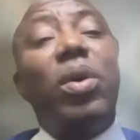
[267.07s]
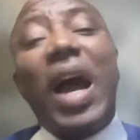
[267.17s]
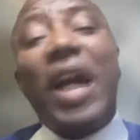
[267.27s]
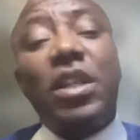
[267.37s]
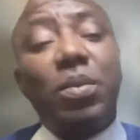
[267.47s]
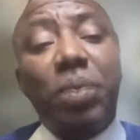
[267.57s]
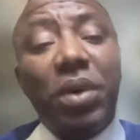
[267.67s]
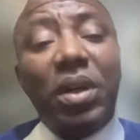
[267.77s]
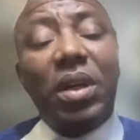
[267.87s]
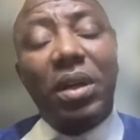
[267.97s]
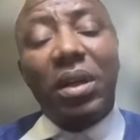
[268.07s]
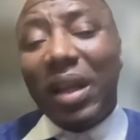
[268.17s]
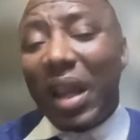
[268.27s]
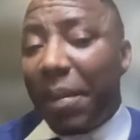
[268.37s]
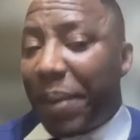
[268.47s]
I spoke
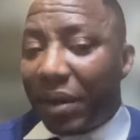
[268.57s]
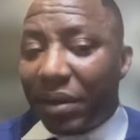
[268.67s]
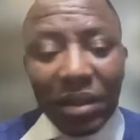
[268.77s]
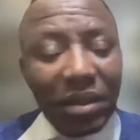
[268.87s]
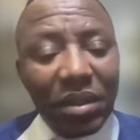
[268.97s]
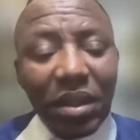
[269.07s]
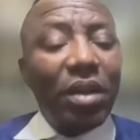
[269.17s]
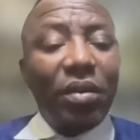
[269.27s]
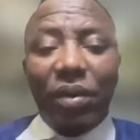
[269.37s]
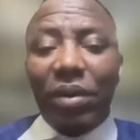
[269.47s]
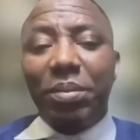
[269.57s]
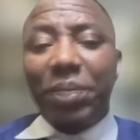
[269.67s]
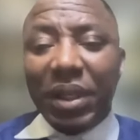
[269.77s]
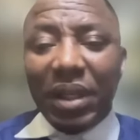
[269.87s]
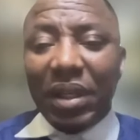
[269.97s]
about this from the
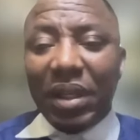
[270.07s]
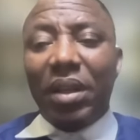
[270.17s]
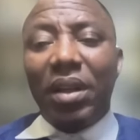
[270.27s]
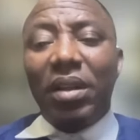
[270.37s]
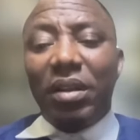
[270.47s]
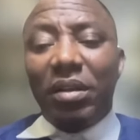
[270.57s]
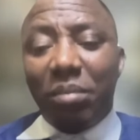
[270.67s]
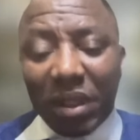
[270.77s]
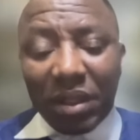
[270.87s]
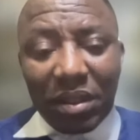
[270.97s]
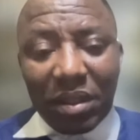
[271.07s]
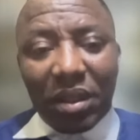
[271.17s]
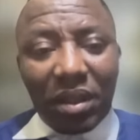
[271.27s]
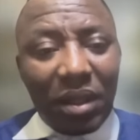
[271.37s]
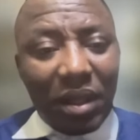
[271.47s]
beginning. But
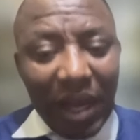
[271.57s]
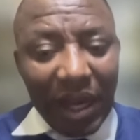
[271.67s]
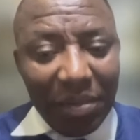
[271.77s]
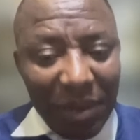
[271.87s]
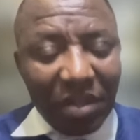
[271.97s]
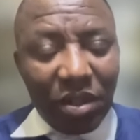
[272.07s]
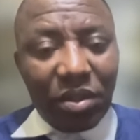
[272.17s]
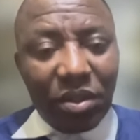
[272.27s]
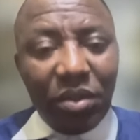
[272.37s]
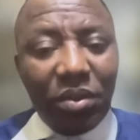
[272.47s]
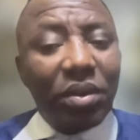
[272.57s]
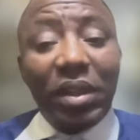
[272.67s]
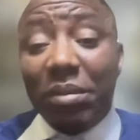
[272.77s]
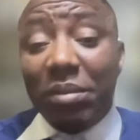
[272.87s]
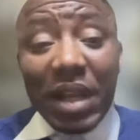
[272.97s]
like I mentioned to you, the
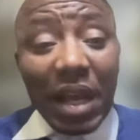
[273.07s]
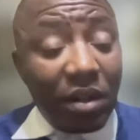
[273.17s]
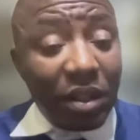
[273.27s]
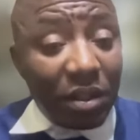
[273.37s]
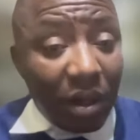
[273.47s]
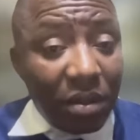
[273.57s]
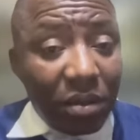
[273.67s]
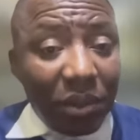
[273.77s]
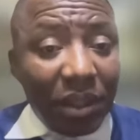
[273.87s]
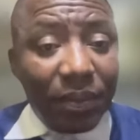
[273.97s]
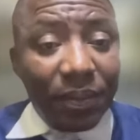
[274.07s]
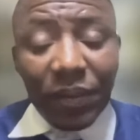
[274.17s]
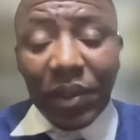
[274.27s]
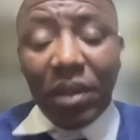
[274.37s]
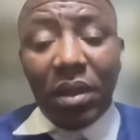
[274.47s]
media doesn't talk to me
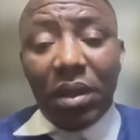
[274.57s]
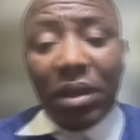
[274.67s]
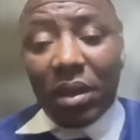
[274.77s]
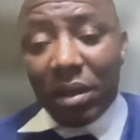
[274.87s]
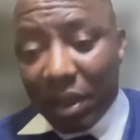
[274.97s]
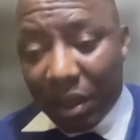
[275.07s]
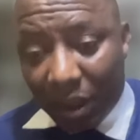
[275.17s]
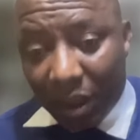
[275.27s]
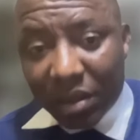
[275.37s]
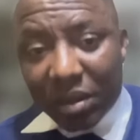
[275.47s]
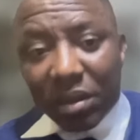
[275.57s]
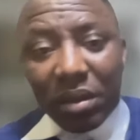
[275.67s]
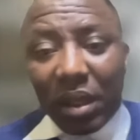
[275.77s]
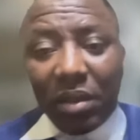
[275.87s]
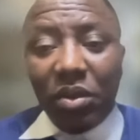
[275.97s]
a lot.
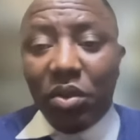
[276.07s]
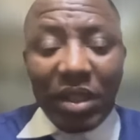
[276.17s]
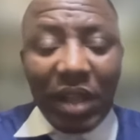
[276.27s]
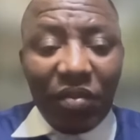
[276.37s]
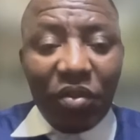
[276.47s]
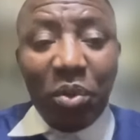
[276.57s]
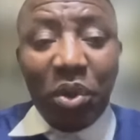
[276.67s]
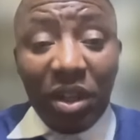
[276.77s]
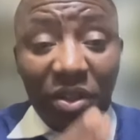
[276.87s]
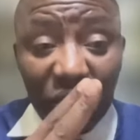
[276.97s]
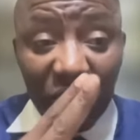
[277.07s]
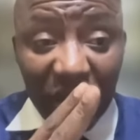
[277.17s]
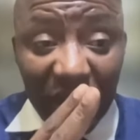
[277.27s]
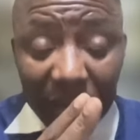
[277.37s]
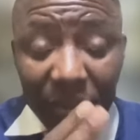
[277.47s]
You interview me only 3
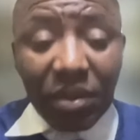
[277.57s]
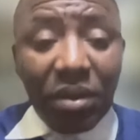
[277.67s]
times.